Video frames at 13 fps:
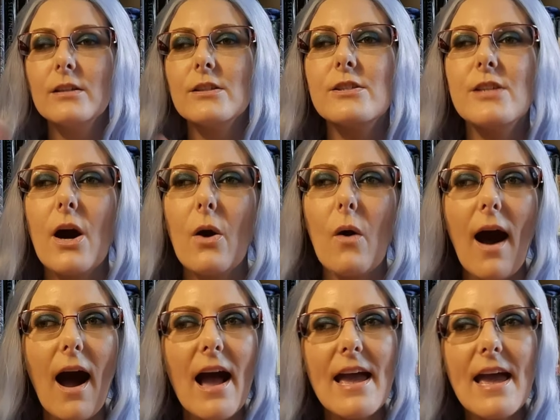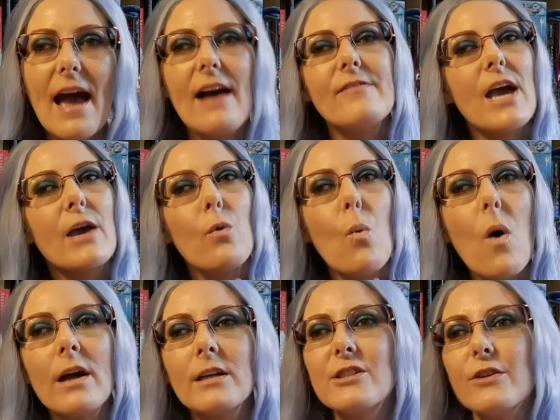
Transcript: So I have a 1